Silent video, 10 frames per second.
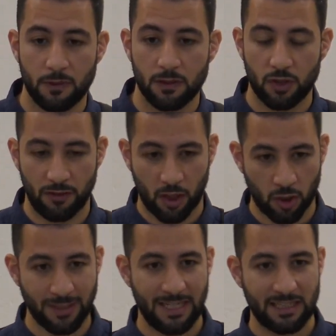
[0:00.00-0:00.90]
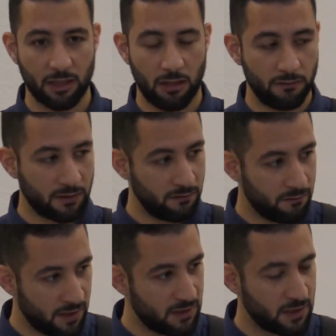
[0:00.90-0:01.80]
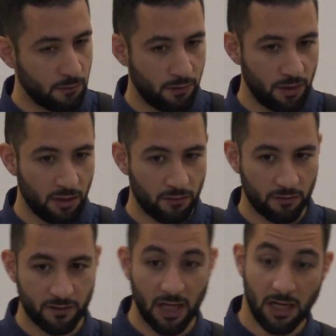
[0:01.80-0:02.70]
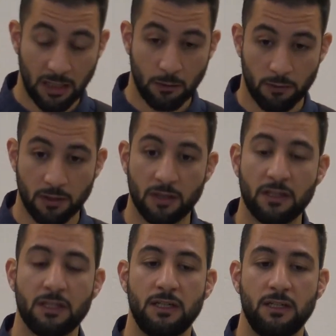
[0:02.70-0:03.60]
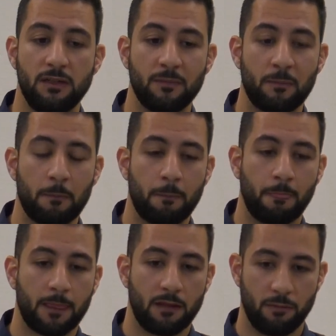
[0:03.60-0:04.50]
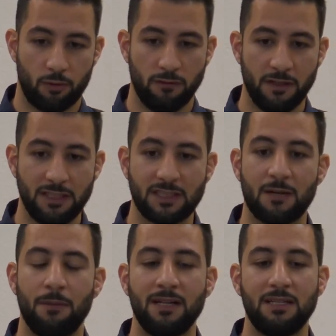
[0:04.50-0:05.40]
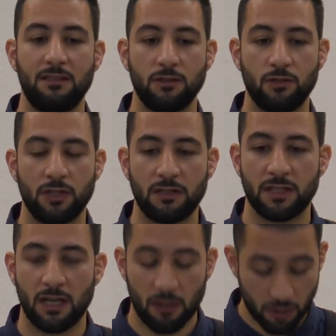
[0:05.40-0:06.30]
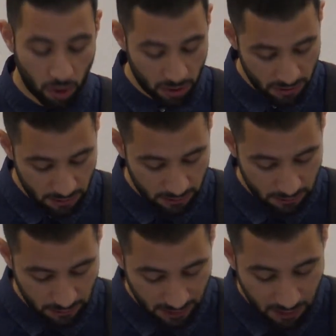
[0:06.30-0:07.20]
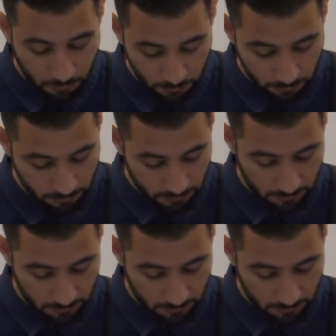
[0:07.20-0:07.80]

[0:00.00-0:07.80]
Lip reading: So in the context of conversing with the other and dialoguing with the other, the Prophet is commanded to join the dialogue on equal